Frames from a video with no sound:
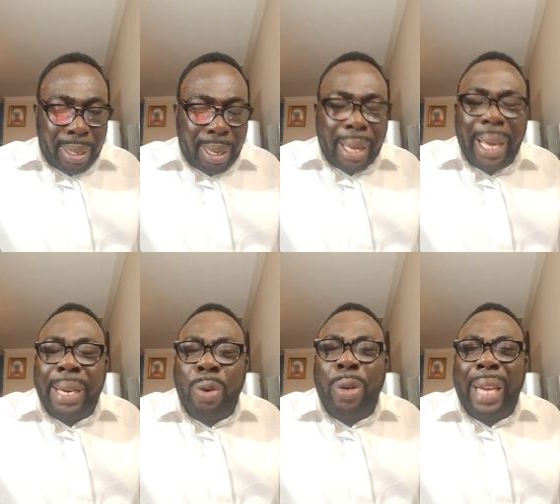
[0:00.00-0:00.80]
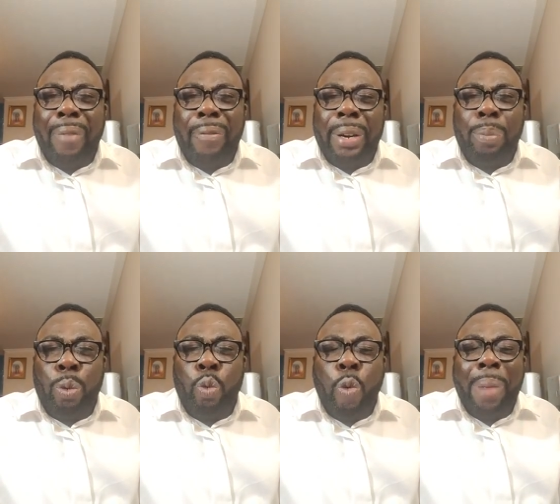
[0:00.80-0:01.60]
Again, not every
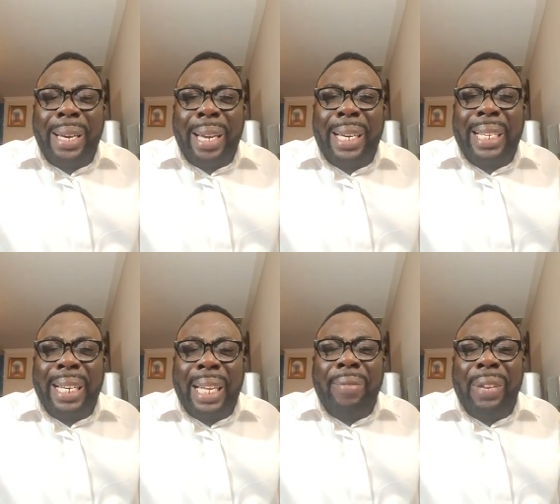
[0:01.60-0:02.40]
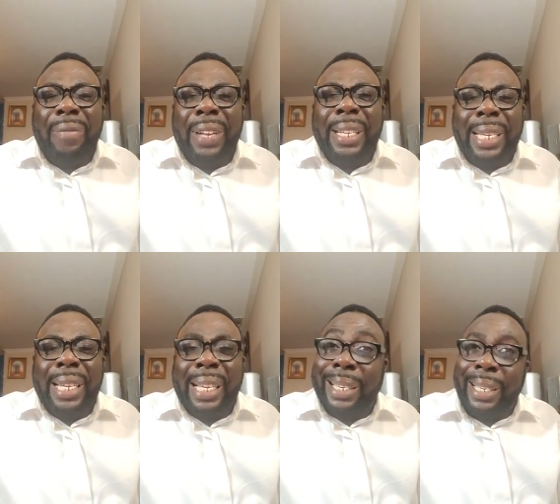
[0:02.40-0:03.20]
woman that is living
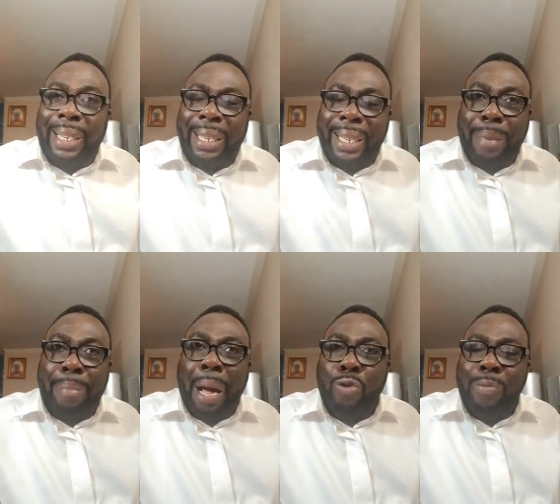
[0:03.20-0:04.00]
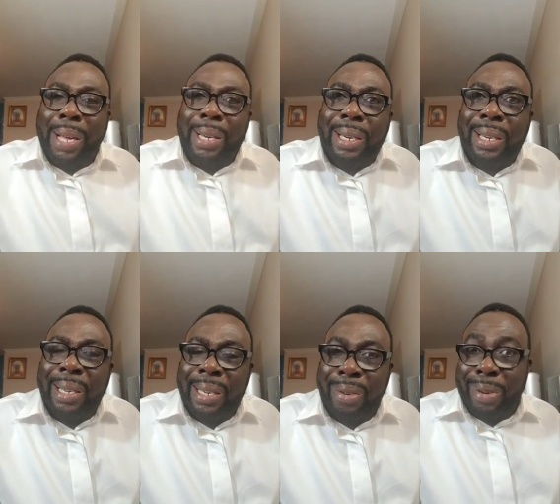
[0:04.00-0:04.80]
single is a bad woman.
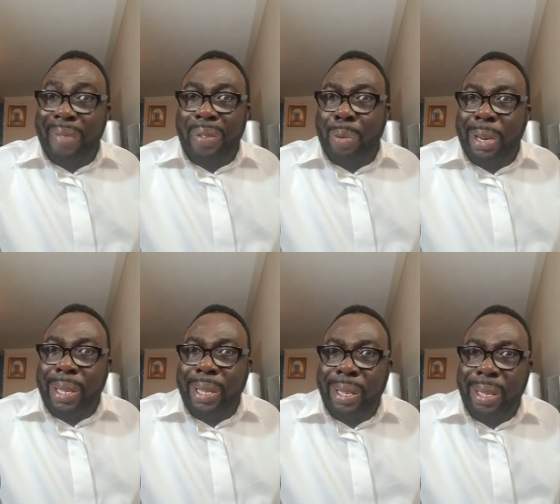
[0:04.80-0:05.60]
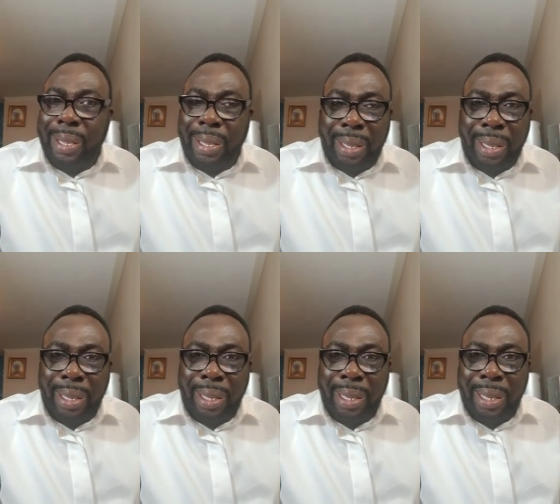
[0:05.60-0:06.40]
Not everybody.
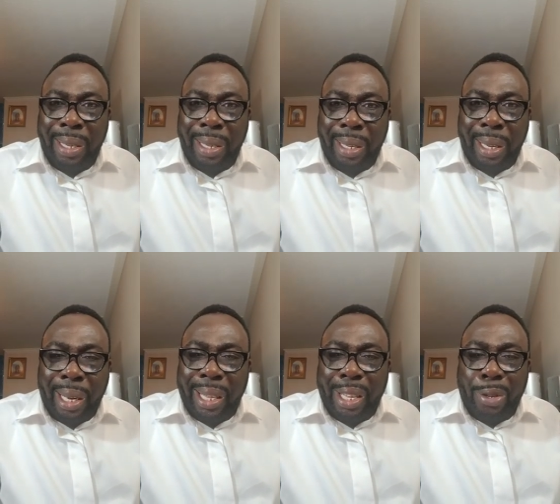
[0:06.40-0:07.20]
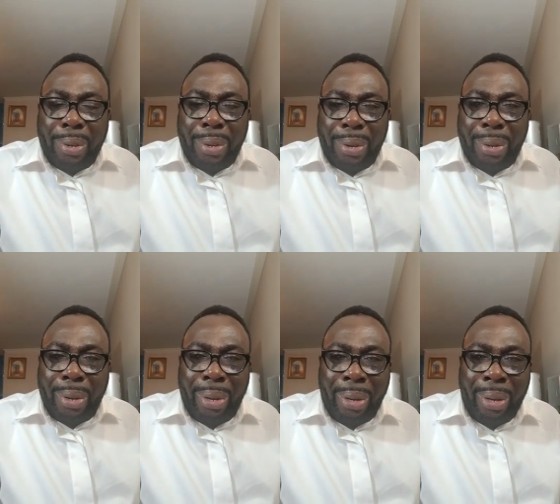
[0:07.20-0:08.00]
Greetings to you,
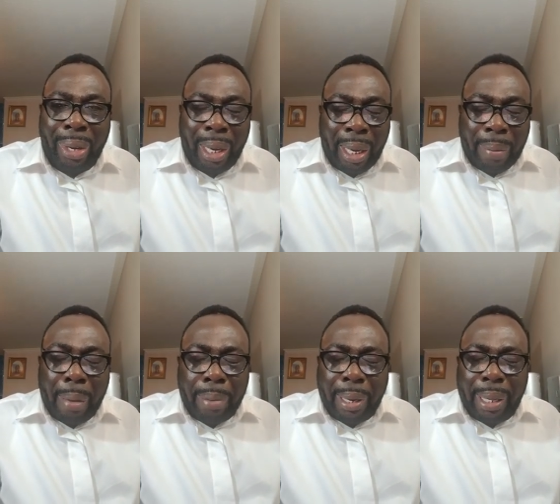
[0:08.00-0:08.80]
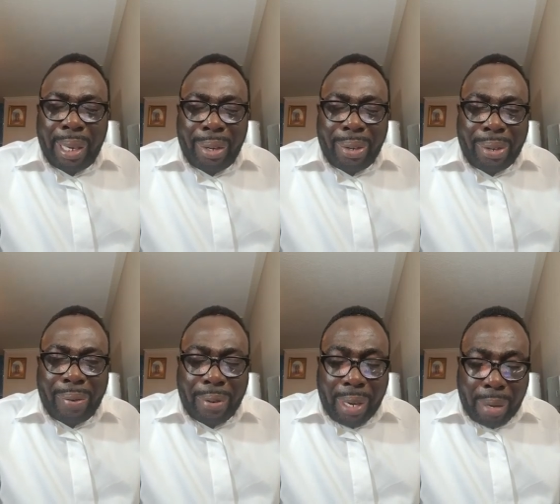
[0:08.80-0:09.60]
my brother and our
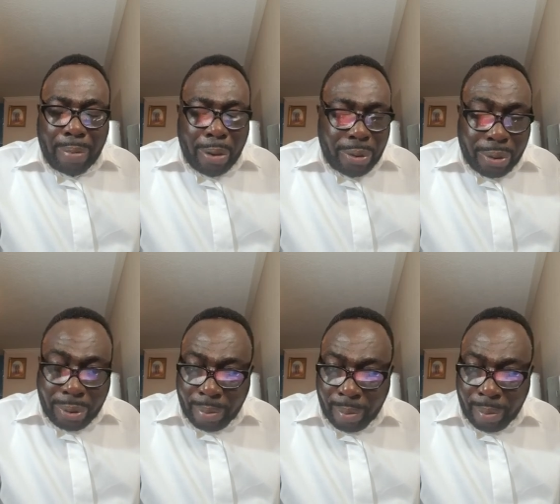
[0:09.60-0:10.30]
servant at Bonsu.